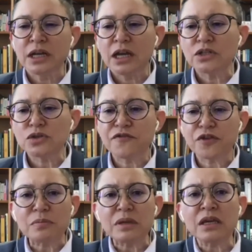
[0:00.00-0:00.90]
And so
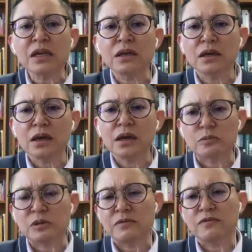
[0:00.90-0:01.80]
for me, it
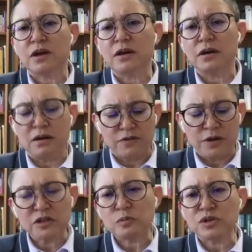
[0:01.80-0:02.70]
has been a
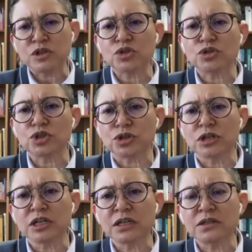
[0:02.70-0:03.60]
very spiritual
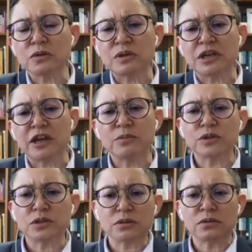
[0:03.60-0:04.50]
journey to be able
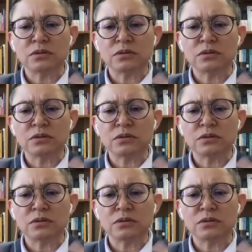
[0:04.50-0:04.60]
to